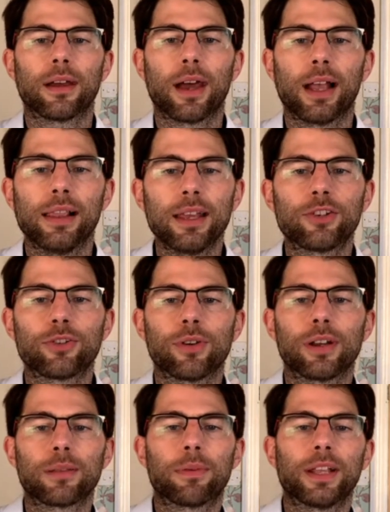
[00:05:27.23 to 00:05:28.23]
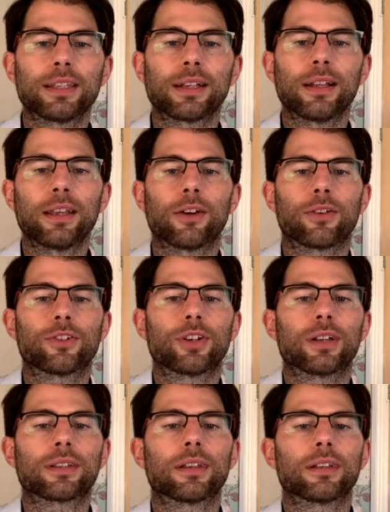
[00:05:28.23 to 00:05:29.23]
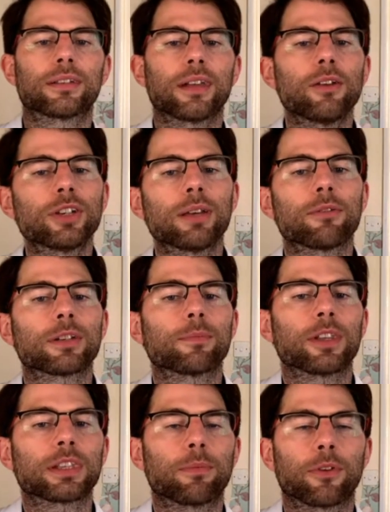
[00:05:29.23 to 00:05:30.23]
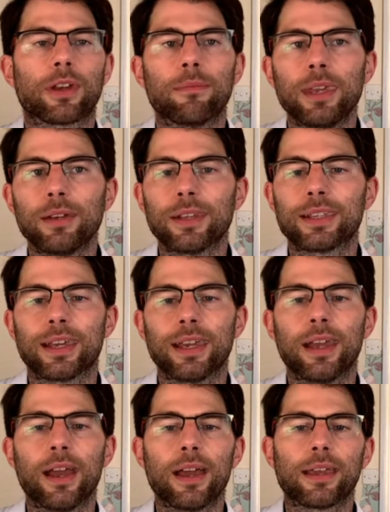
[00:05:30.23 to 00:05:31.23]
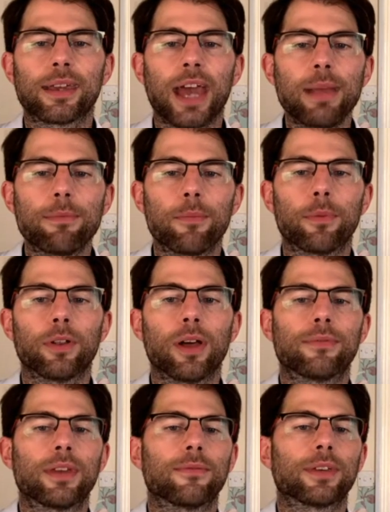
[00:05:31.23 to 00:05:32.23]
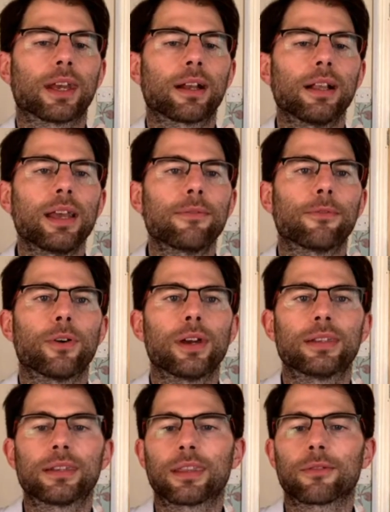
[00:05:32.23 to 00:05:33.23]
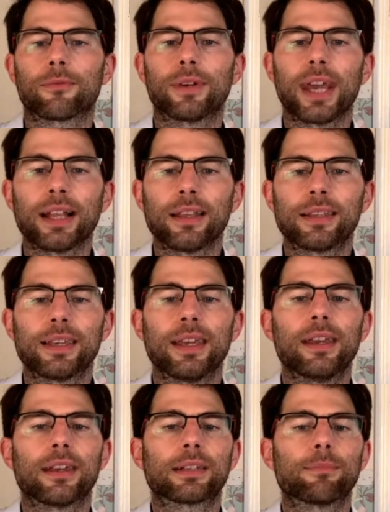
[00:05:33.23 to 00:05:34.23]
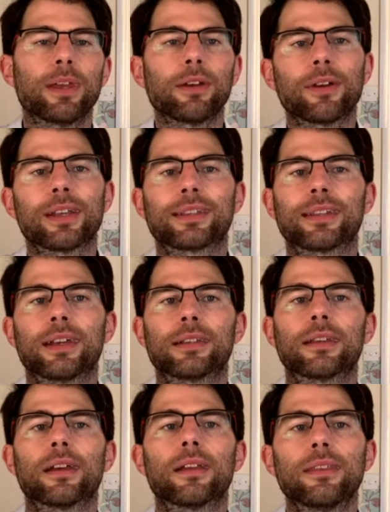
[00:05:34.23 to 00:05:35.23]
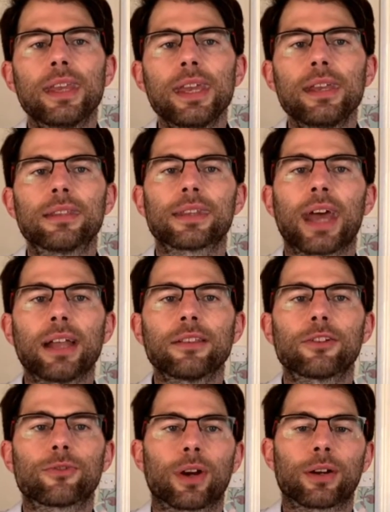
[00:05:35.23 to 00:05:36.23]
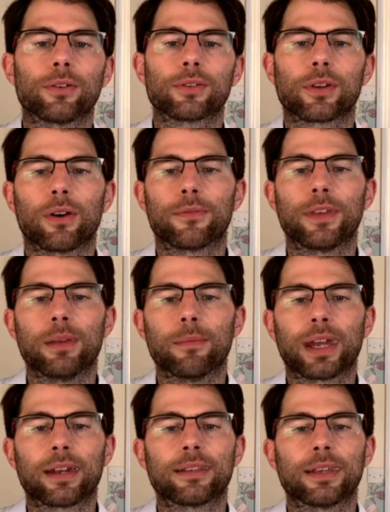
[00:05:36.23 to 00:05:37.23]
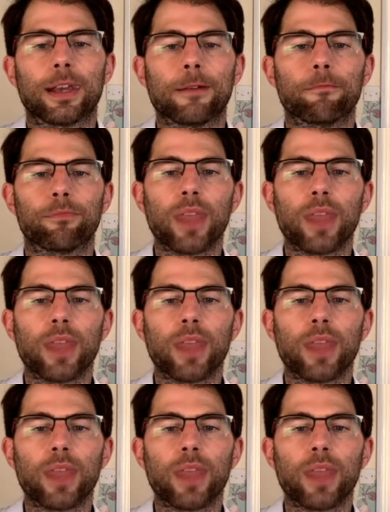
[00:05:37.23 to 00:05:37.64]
a literate, politically conscious, socially responsible community capable of giving a clear voice to the reality, experiences, needs, and struggles of humanity.